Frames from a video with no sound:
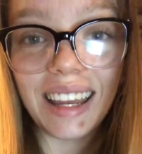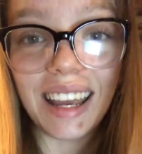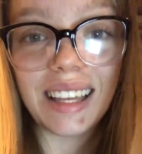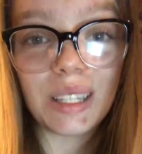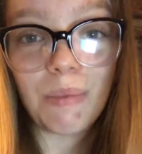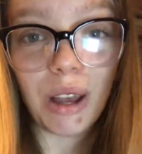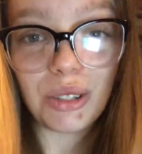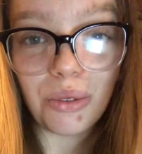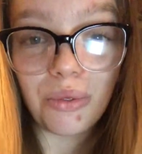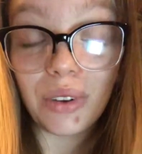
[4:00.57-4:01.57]
and
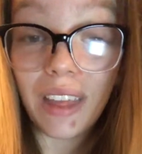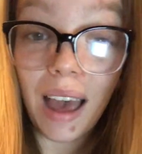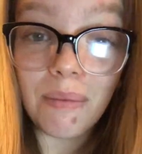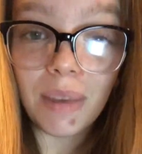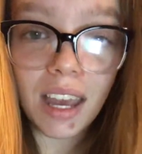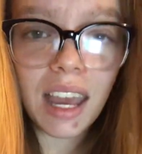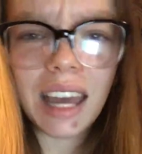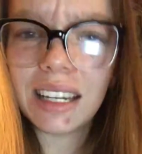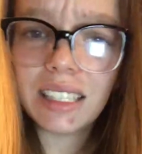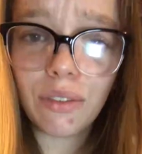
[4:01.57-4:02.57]
special for them in
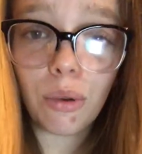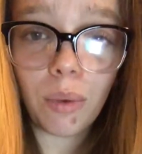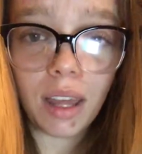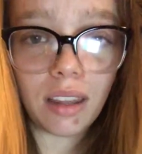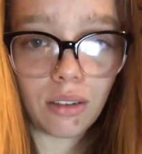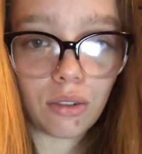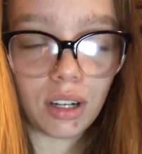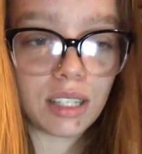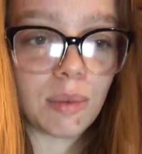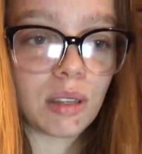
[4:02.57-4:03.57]
a different way than
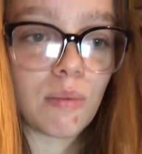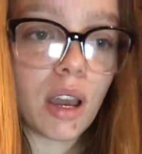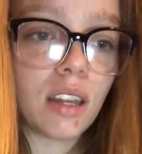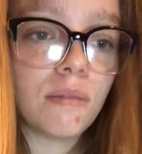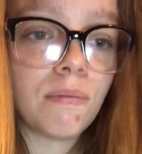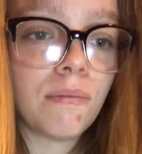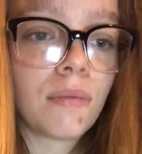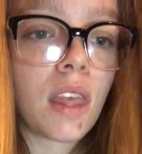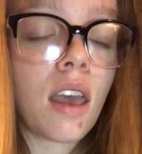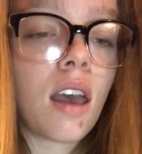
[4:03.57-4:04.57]
Christmas might.
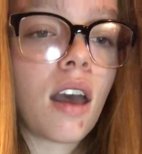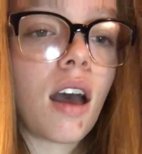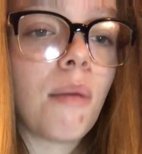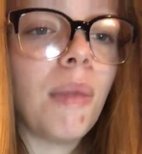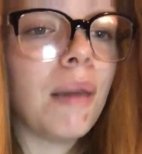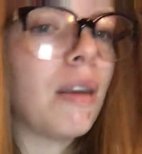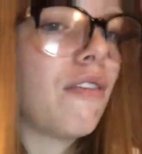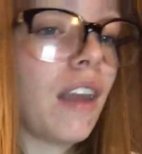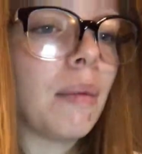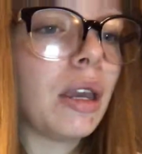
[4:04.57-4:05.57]
Maybe a
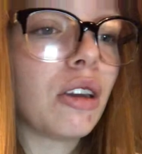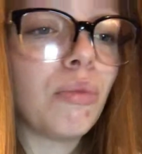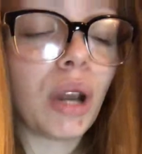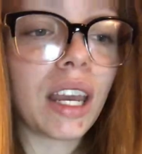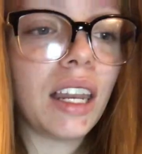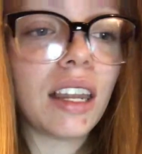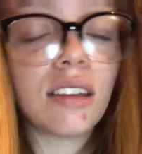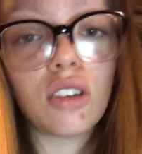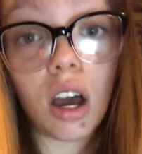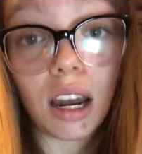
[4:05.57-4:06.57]
family could bring in an
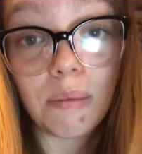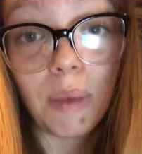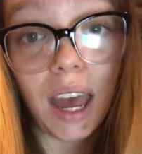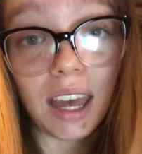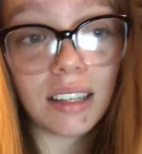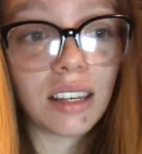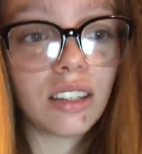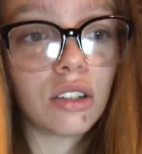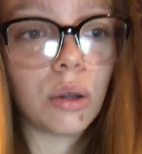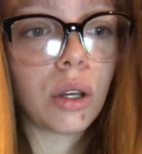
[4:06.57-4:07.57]
exotic pet
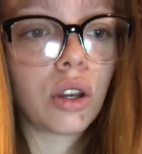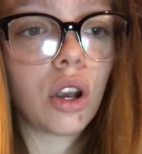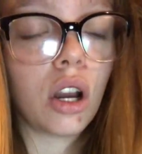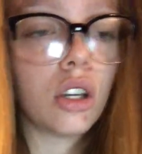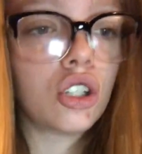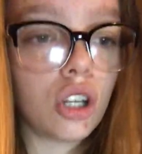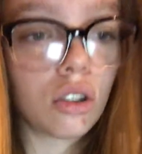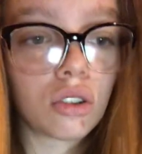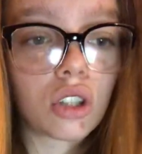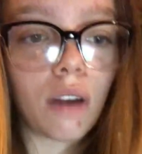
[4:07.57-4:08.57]
to encourage
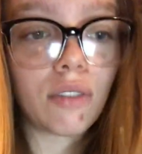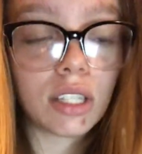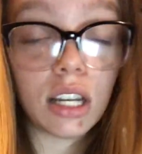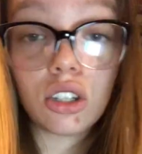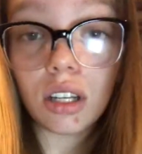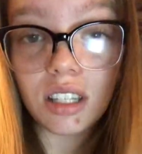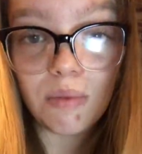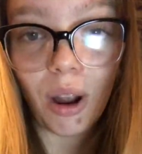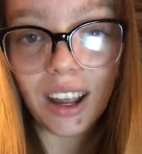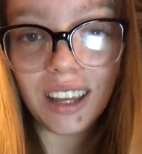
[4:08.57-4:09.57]
children's conversation and
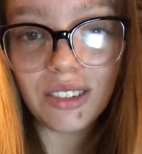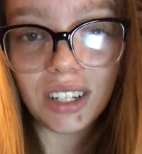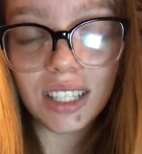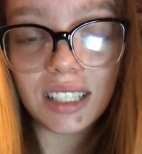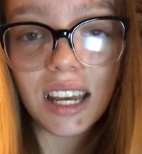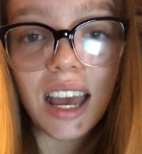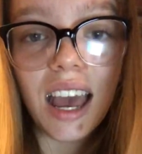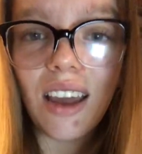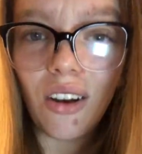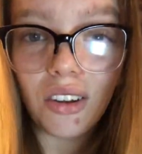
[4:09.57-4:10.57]
spark interest,
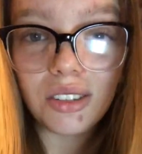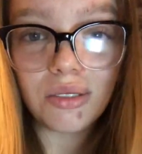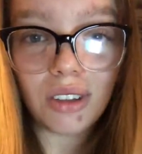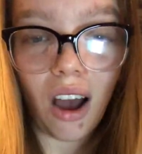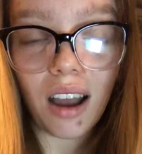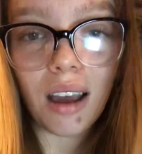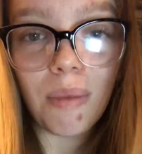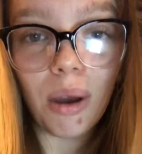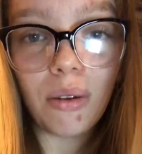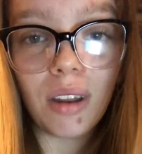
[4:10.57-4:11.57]
and also talk about,